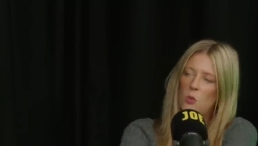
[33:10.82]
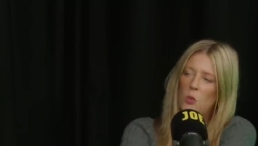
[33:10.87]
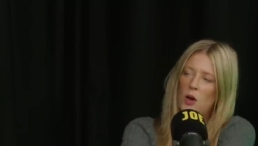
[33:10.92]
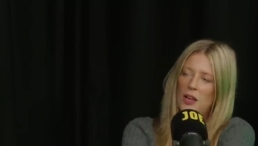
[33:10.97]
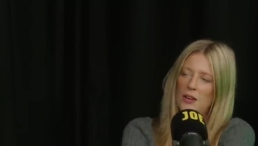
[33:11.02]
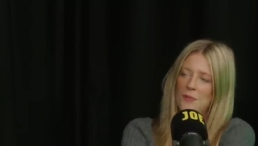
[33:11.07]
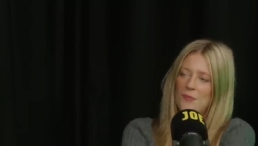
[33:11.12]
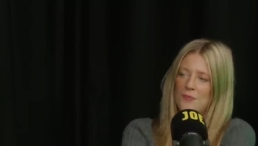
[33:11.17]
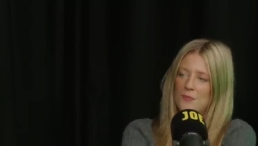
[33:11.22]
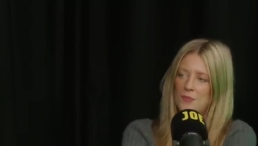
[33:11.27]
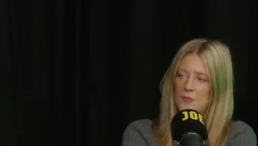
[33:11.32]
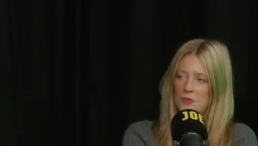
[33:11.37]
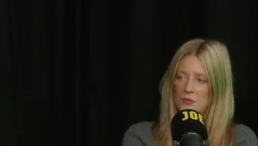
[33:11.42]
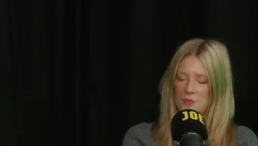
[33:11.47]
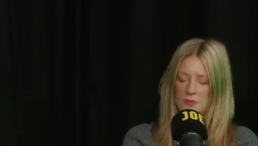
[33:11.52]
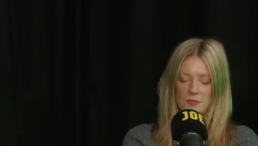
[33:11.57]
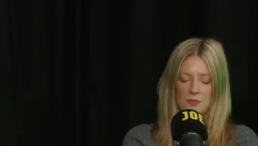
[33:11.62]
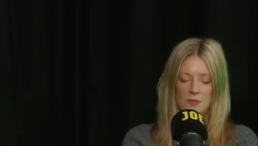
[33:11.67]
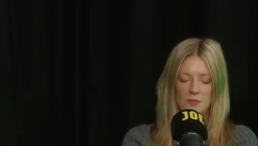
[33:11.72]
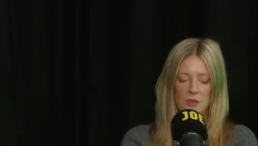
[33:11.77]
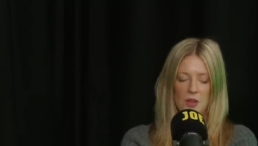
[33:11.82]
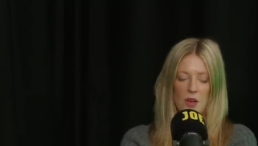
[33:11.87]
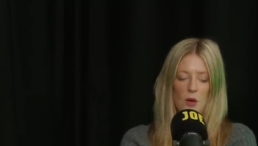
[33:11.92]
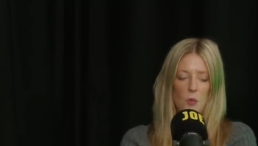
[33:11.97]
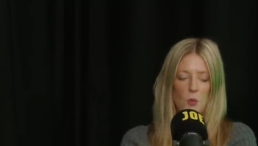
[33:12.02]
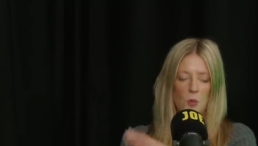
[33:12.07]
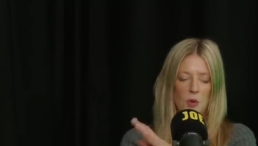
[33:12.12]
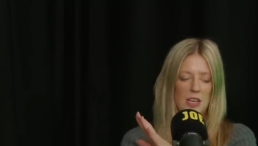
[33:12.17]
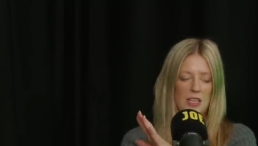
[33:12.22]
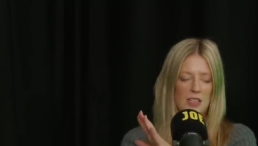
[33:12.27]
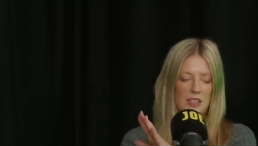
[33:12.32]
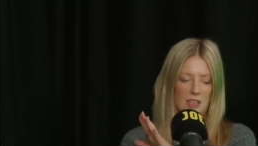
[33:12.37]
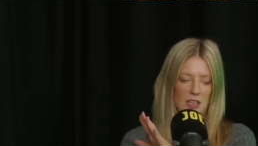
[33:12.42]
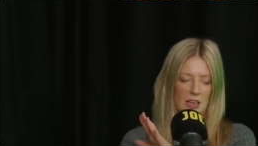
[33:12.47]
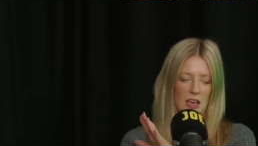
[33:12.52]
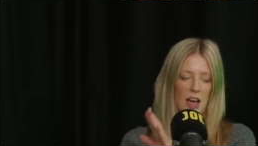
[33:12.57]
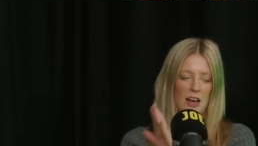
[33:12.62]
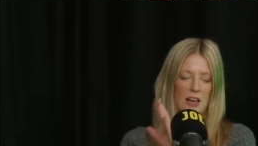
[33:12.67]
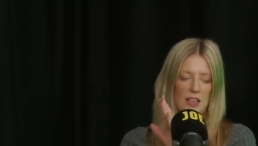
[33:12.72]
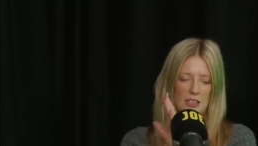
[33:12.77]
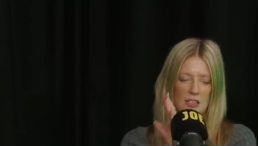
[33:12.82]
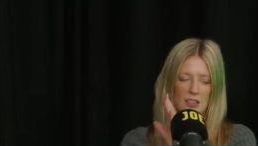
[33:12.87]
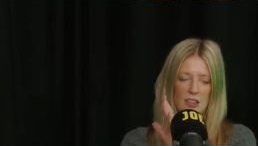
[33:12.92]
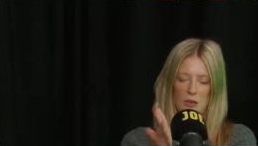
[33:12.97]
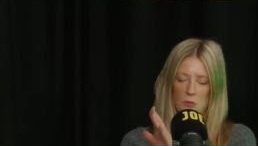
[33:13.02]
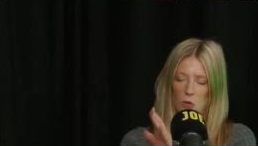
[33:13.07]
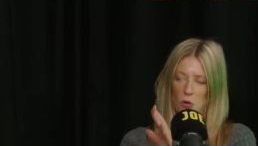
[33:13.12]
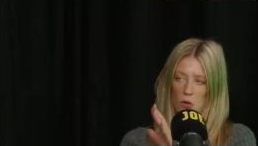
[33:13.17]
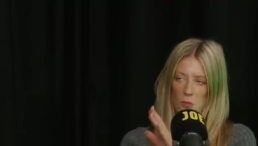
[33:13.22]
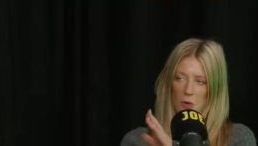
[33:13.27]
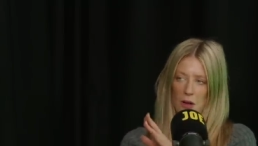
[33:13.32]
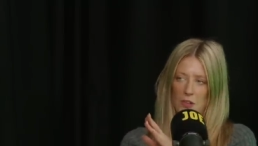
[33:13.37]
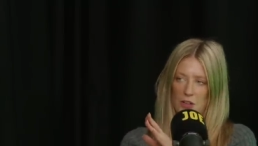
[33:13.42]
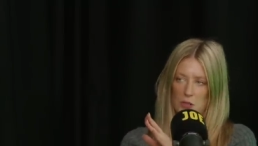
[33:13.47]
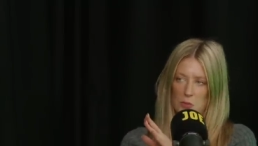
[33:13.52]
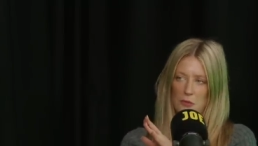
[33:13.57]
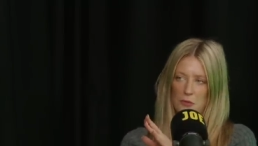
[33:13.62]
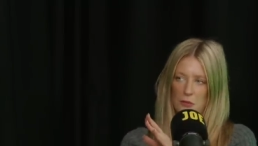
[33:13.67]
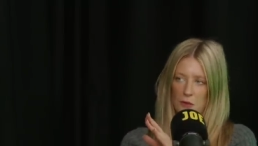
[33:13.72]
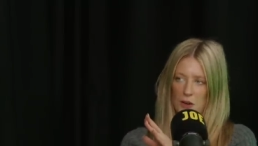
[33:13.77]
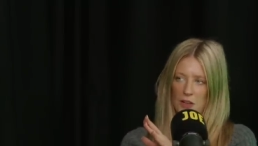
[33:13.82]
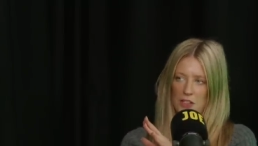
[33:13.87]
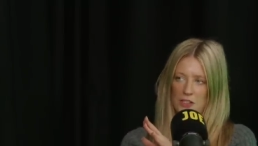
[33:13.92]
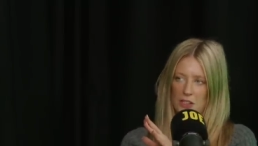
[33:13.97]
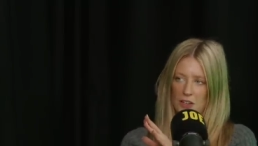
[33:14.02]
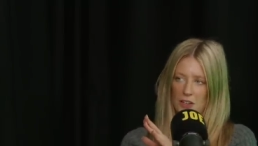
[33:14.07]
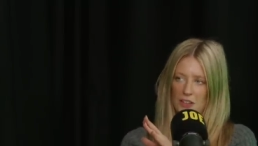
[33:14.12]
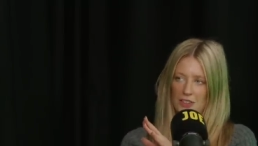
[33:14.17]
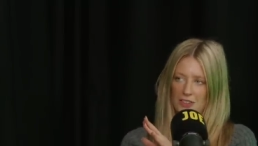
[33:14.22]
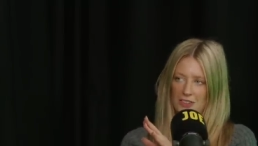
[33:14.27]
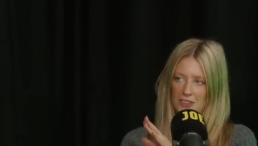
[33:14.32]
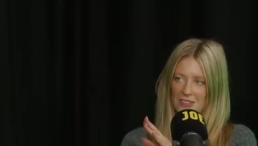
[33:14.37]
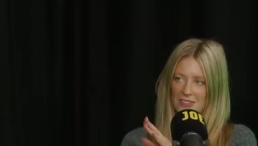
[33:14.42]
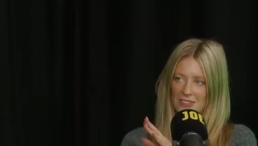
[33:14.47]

we need to think. I need to think more about this before I start.